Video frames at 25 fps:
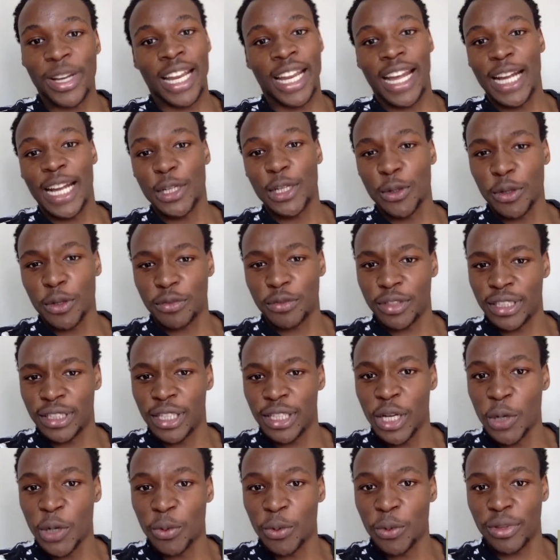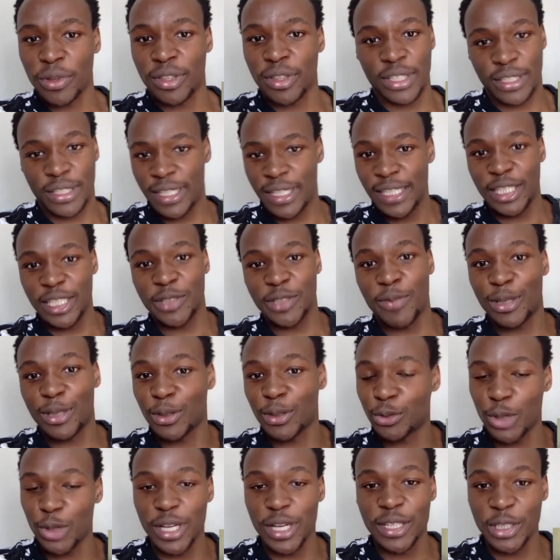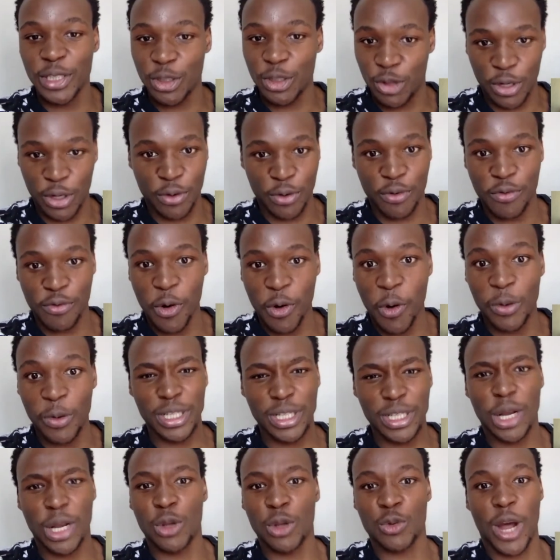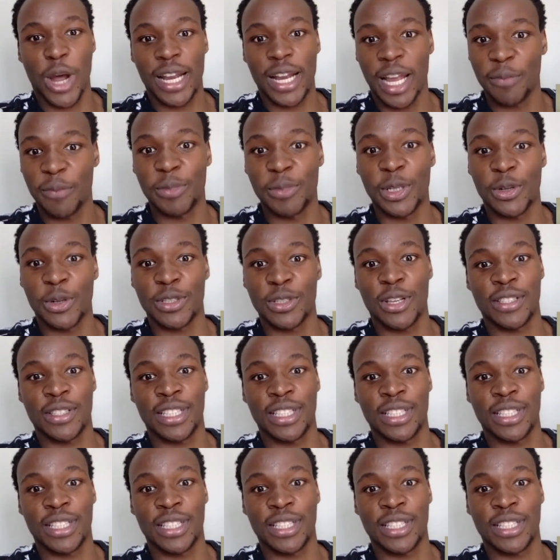I ended off the year with the season's best of 20.04, which I was quite happy because I was